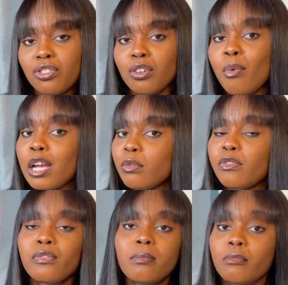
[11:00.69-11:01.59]
in your part of
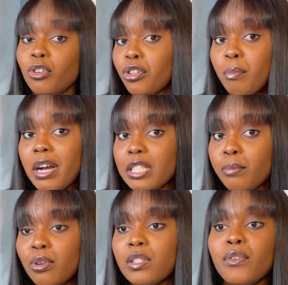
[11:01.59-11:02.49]
on your
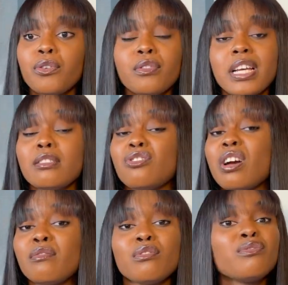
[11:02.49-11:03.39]
passport for those that to
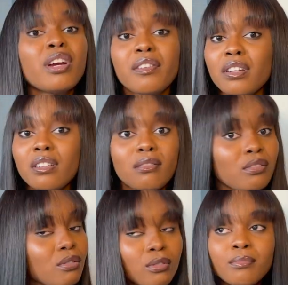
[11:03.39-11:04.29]
travel very
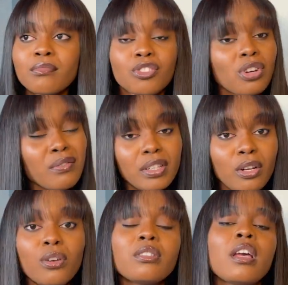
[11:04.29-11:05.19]
you know travel a
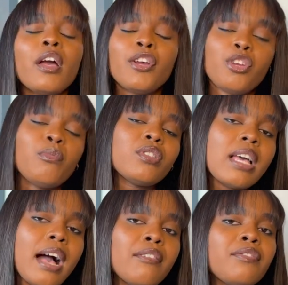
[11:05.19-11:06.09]
lot you must
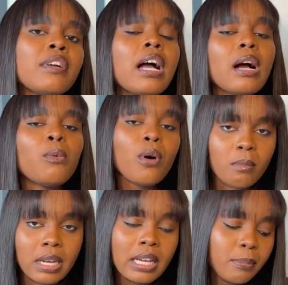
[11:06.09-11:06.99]
have
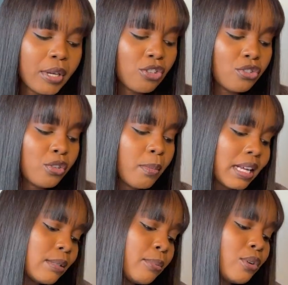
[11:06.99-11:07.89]
one blank page on your
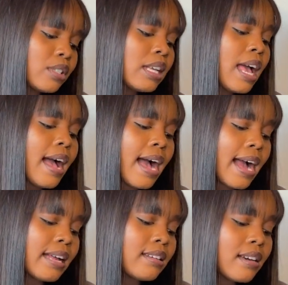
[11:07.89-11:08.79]
passport
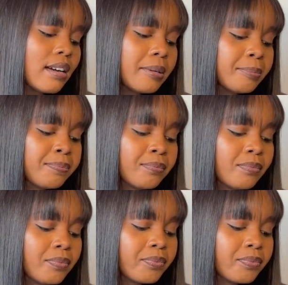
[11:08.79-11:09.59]
and um